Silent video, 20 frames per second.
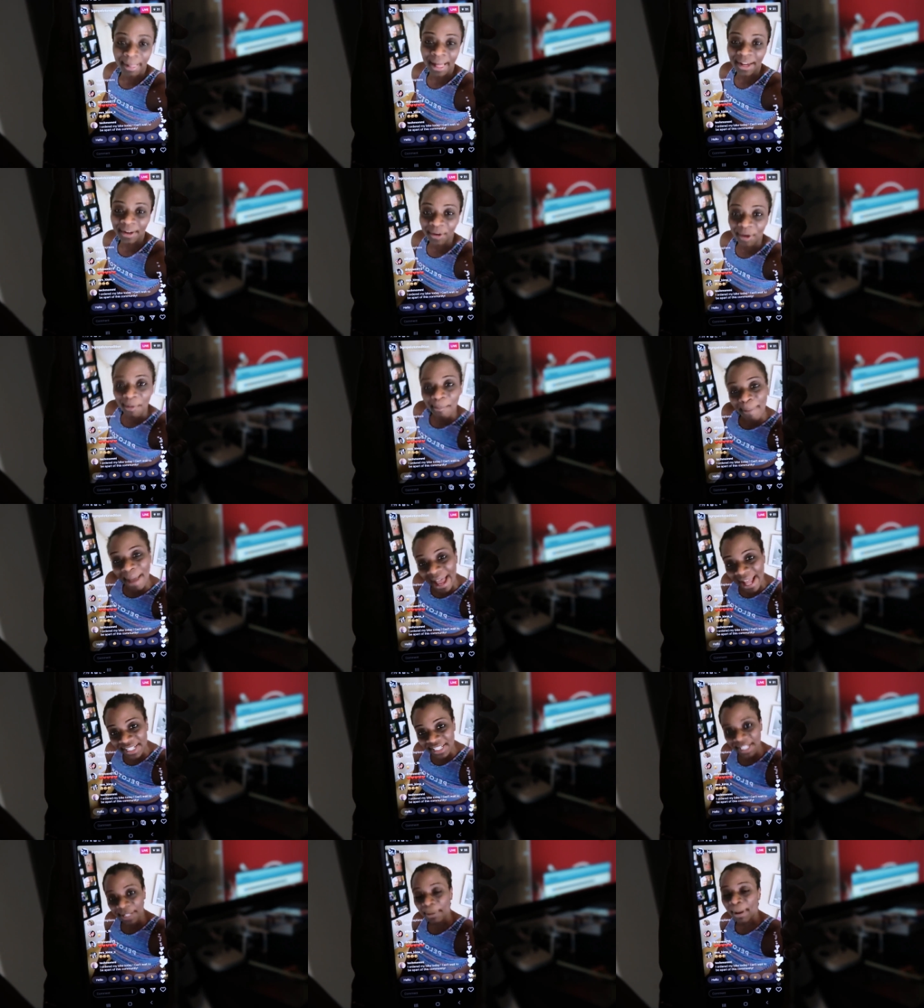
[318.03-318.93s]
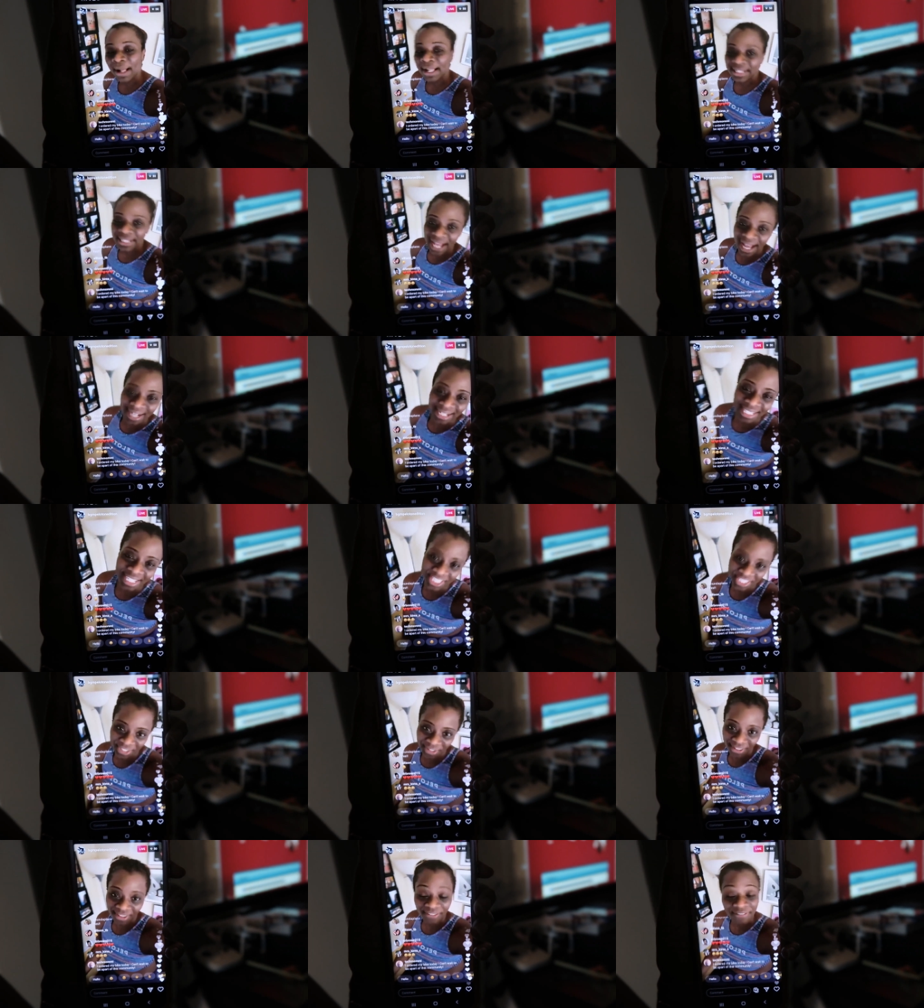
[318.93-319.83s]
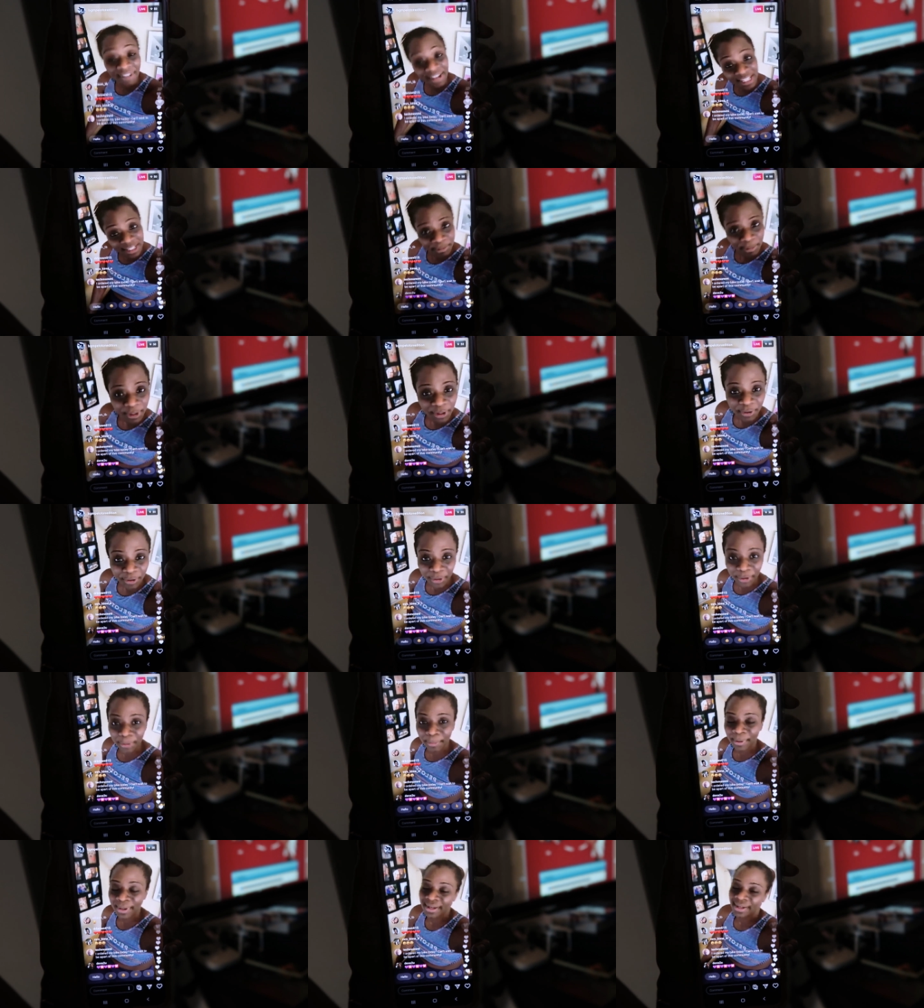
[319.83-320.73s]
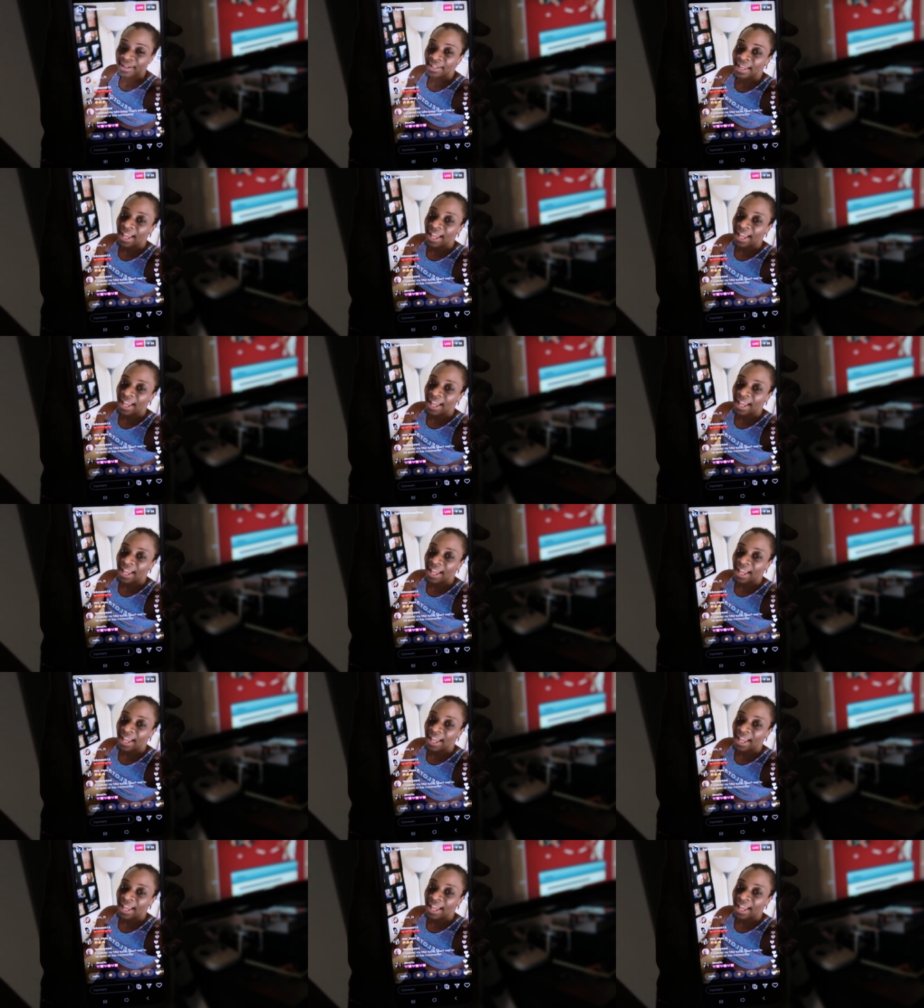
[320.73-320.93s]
Black Girl Magic Peloton Edition on the Facebook group.